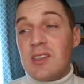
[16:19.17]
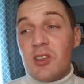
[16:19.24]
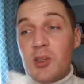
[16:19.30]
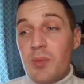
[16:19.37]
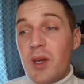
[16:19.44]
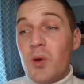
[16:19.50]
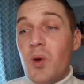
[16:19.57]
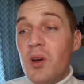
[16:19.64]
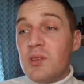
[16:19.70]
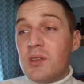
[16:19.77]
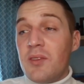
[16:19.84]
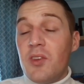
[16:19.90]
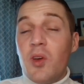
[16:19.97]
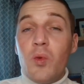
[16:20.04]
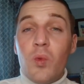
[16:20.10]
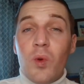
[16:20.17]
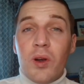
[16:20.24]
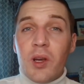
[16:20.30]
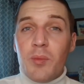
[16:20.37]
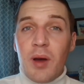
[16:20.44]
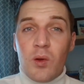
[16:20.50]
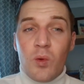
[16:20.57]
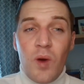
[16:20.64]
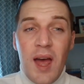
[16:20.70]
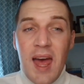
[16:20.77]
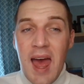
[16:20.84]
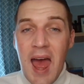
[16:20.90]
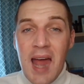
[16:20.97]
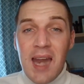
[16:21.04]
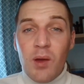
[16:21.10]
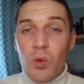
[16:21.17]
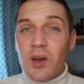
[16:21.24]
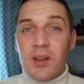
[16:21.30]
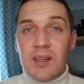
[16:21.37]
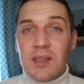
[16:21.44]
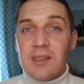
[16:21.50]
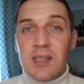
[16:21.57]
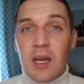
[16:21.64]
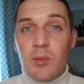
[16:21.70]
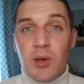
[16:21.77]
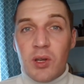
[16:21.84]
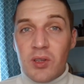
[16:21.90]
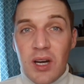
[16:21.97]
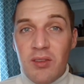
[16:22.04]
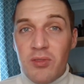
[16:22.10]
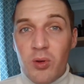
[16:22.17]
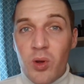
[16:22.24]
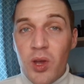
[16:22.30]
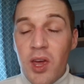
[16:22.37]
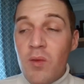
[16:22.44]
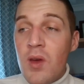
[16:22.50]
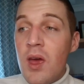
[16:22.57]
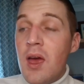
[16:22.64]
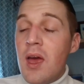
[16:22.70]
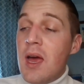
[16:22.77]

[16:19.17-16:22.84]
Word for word: So to be quite honest, if you're worrying about your hair, any one of these are going to be great for you.